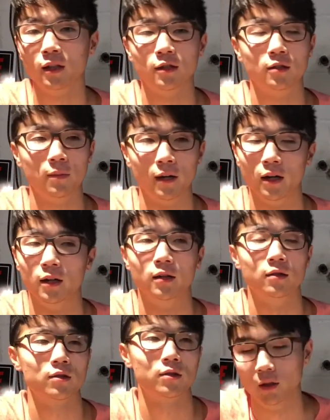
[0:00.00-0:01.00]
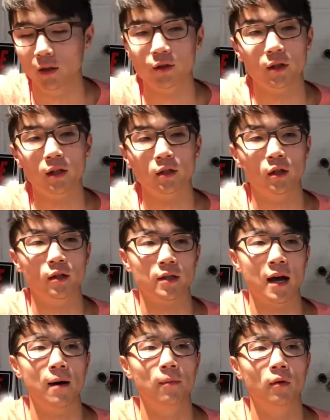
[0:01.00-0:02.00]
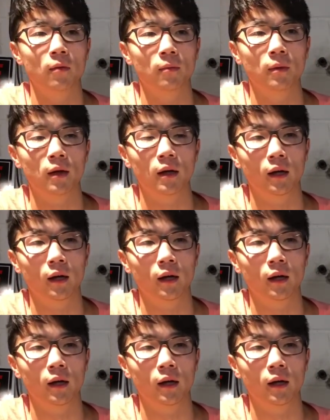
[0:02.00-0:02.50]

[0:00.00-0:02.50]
experience listening to this album.